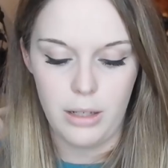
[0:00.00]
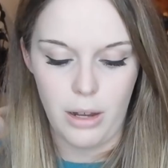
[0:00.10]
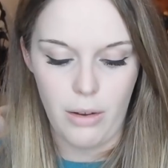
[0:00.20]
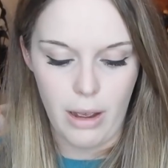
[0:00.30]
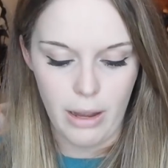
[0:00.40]

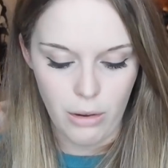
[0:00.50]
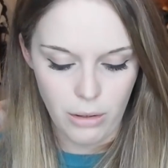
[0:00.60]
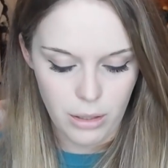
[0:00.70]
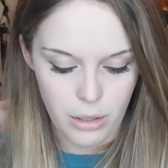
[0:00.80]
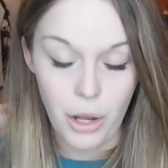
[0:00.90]
So I
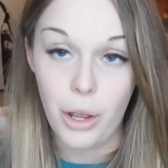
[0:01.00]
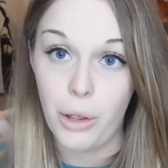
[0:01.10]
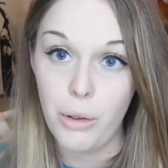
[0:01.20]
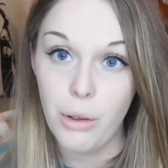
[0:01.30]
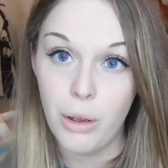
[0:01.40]
got
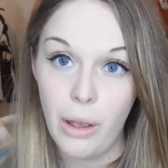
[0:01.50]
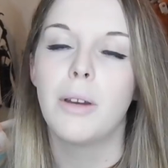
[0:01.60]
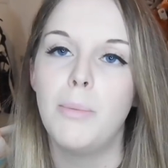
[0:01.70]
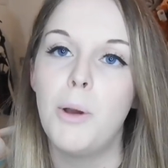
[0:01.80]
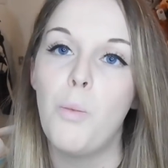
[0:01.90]
two.
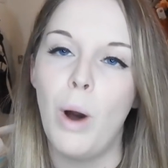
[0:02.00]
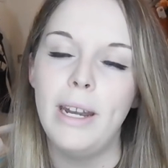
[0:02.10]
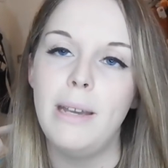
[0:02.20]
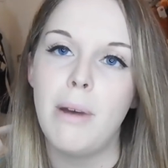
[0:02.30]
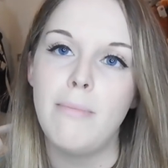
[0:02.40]
I'm going to put
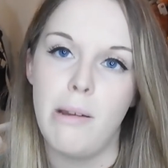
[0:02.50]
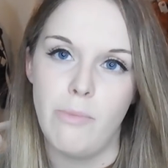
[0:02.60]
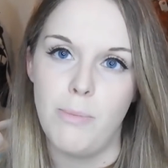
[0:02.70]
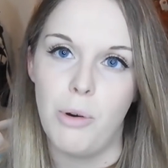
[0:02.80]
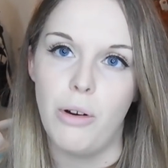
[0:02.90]
one in my
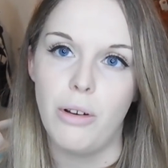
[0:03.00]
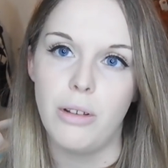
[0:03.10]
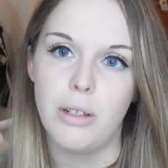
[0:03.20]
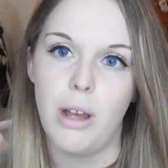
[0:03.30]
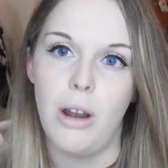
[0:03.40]
memory
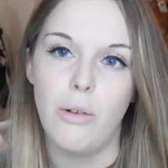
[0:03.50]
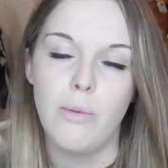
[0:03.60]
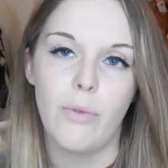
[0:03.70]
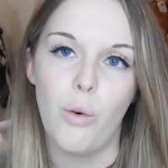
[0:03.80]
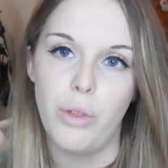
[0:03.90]
box along
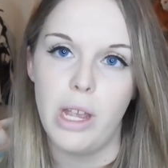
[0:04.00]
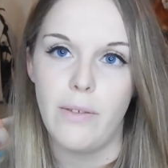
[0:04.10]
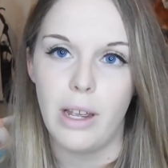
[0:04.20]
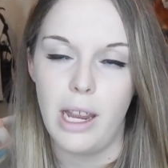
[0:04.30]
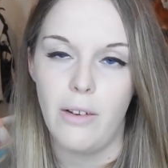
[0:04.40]
with all the
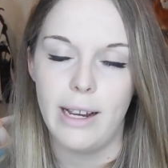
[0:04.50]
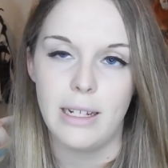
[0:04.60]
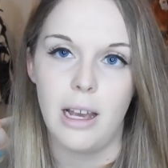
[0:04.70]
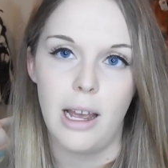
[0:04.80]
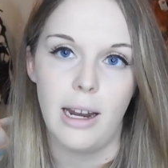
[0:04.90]
other key
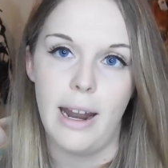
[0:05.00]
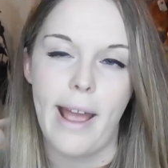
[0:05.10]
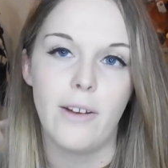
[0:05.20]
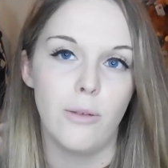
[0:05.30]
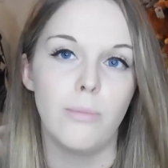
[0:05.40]
rings that I
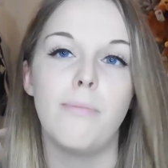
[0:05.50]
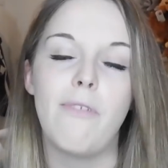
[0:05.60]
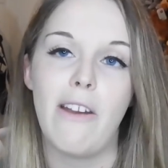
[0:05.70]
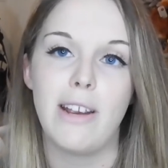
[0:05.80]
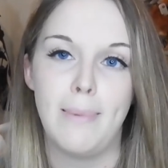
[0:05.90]
collect from
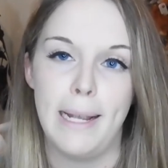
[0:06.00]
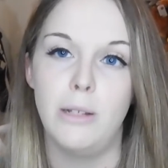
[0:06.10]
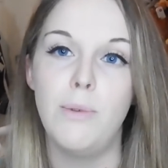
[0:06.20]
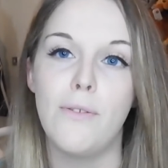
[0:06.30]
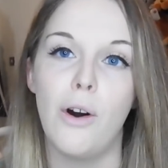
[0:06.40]
various
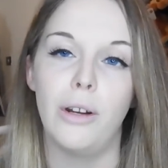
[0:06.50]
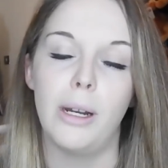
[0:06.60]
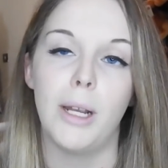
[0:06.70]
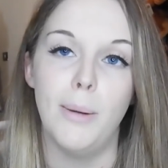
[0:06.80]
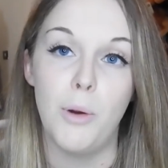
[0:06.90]
places we've gone.
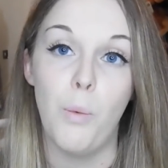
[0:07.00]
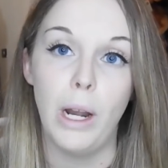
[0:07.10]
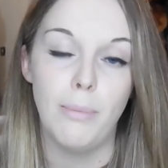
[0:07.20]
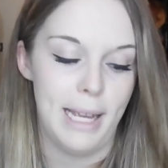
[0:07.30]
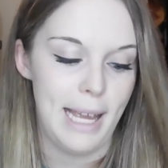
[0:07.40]
I'm going to put
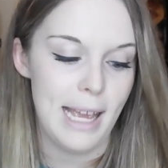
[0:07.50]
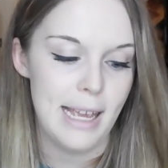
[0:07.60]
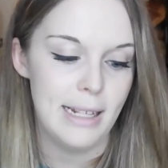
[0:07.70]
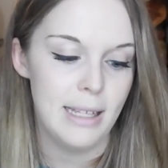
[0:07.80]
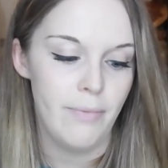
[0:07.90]
one in my
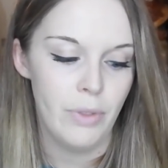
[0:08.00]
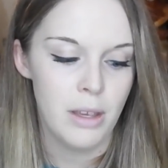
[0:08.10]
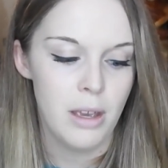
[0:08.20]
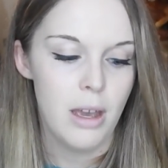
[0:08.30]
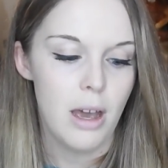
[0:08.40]
keys.
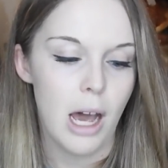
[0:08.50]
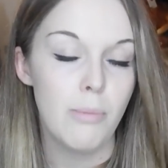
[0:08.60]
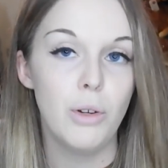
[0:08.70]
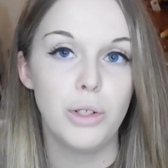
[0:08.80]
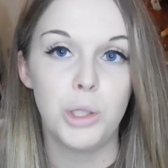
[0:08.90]

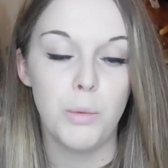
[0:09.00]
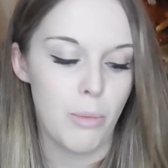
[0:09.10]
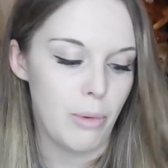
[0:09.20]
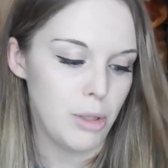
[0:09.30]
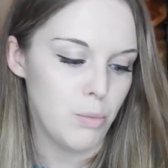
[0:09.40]
I'm not sure
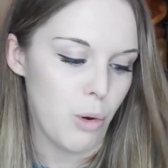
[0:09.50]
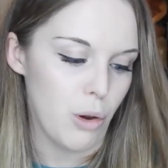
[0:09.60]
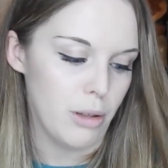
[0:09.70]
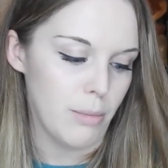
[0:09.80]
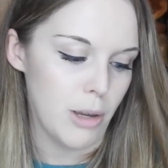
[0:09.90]
what one's
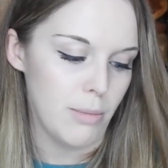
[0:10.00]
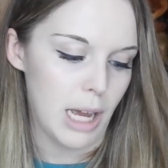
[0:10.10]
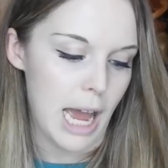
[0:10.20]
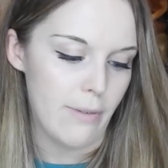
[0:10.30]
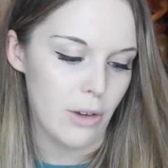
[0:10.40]
what at the
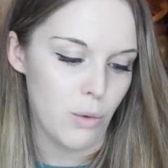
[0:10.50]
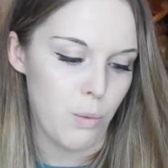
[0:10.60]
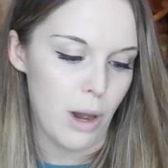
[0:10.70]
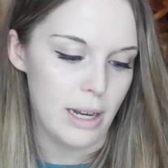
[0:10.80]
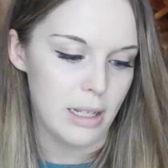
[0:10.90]
moment. I haven't
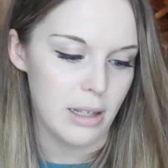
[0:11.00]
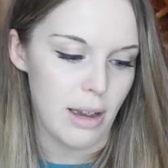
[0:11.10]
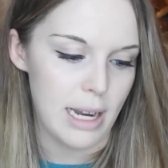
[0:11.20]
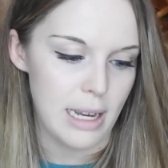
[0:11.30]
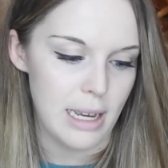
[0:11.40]
quite
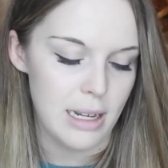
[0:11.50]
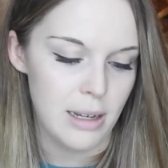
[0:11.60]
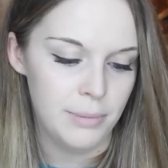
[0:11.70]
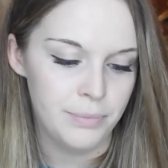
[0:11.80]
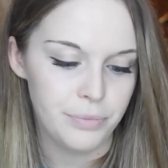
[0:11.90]
decided.
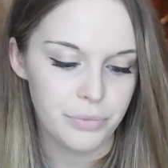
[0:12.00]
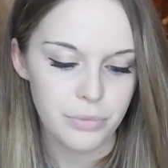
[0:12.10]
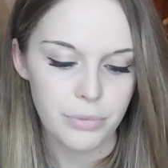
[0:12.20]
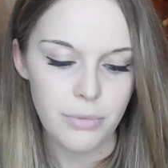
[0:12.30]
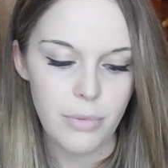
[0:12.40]

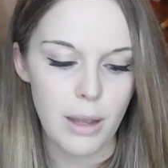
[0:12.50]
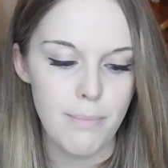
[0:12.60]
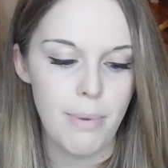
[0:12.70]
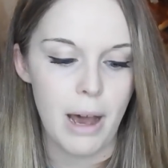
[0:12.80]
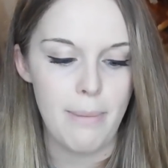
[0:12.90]

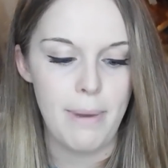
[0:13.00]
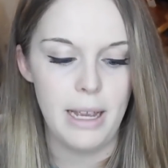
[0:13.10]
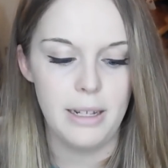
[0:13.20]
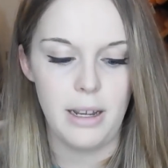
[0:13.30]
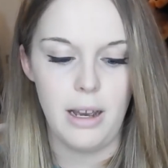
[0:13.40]
But I
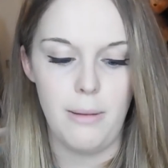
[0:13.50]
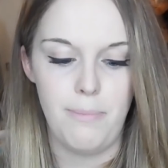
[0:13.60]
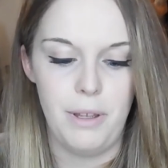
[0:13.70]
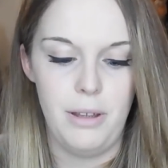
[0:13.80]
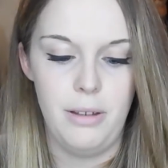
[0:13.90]
picked up